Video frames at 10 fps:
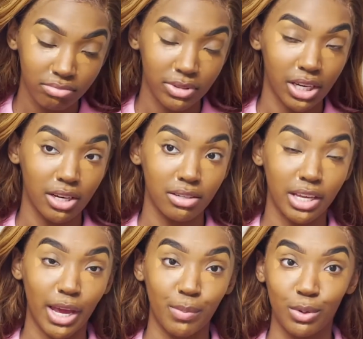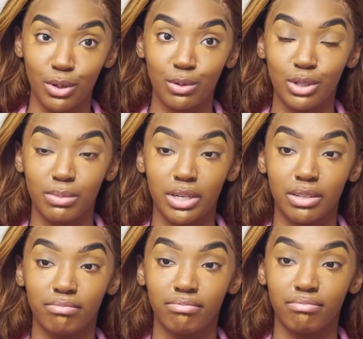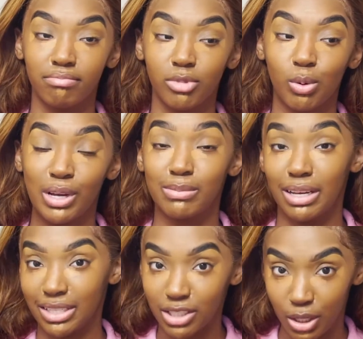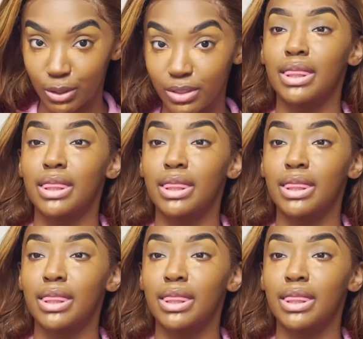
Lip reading: there's a beauty YouTuber who is my skin tone.